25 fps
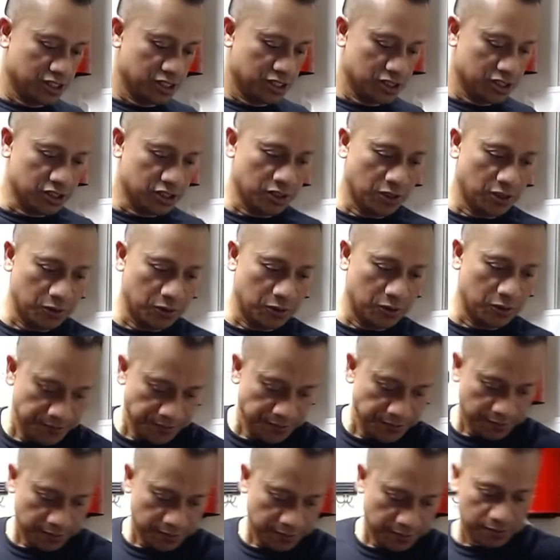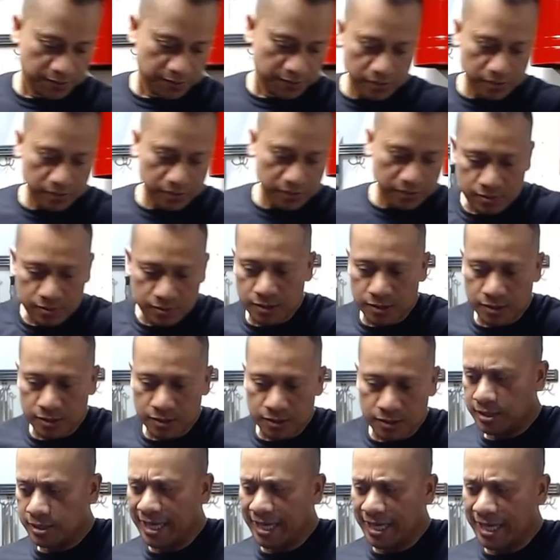So
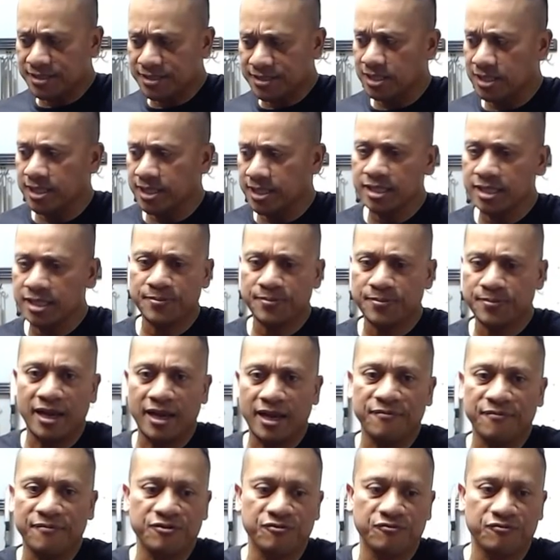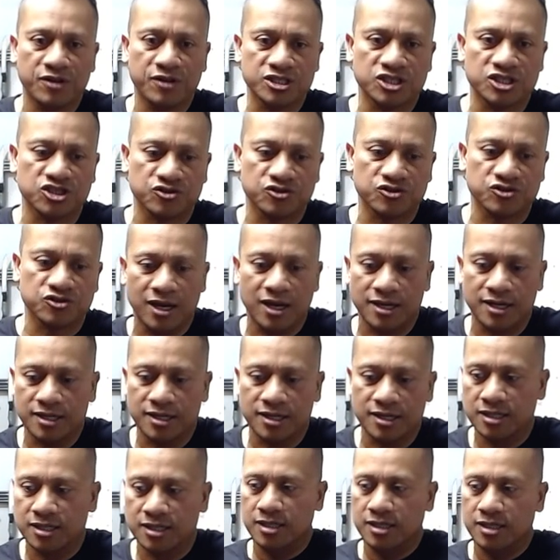that's the key. But every restaurant
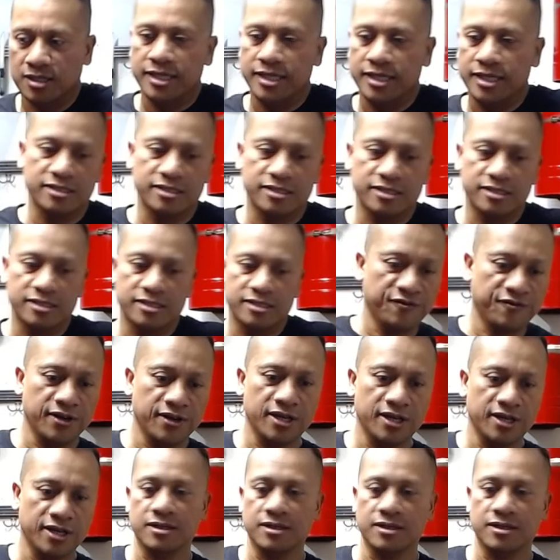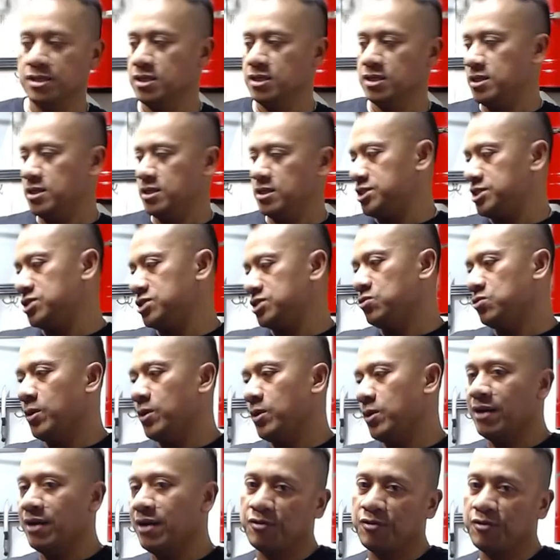is different this is the way I
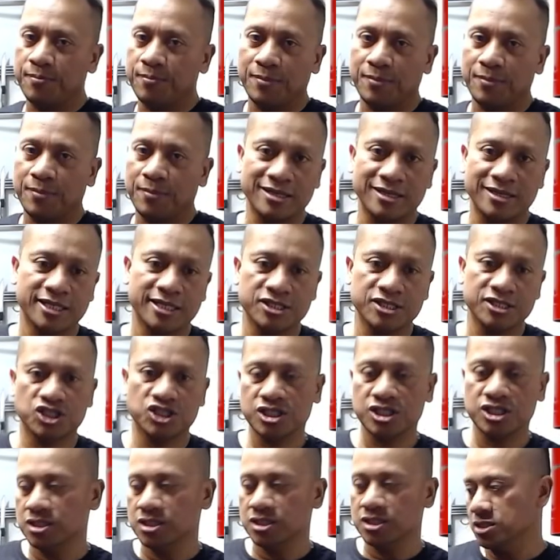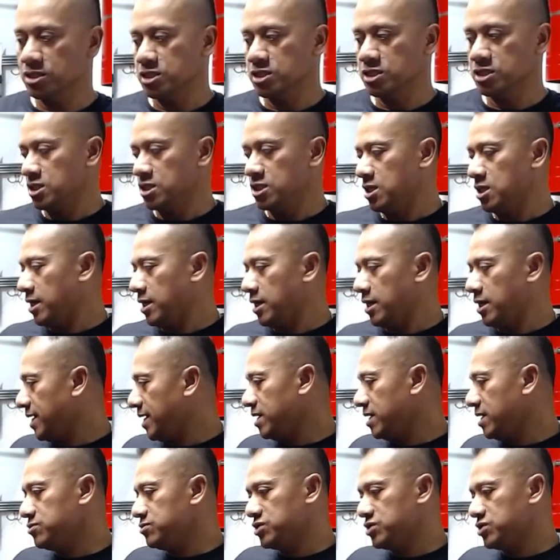run my kitchen.
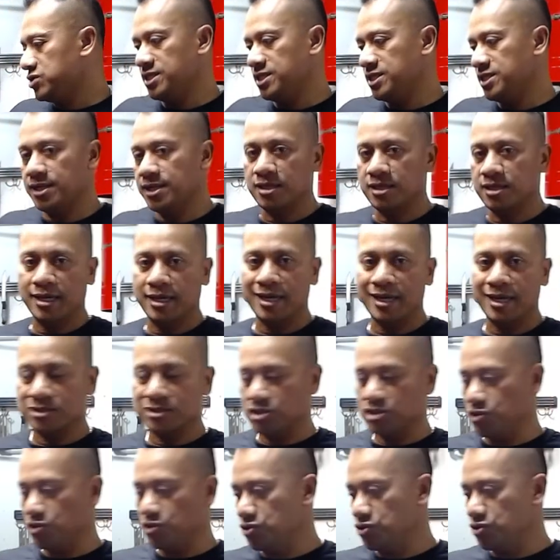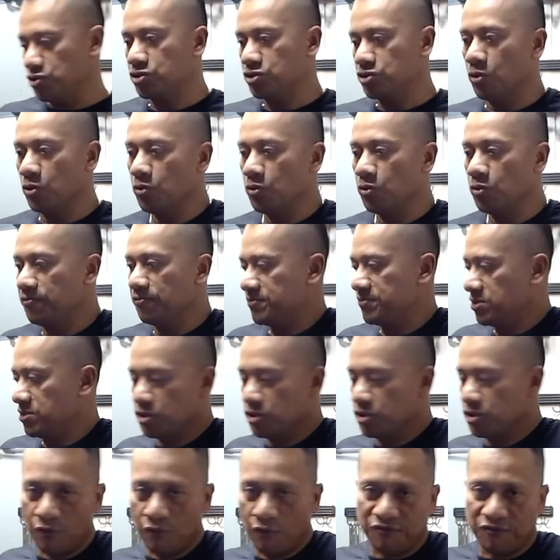Again, you see it. I got two stoves,
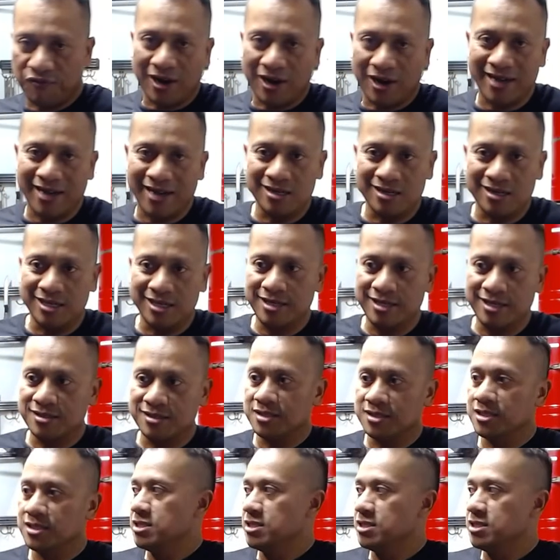no fryolator.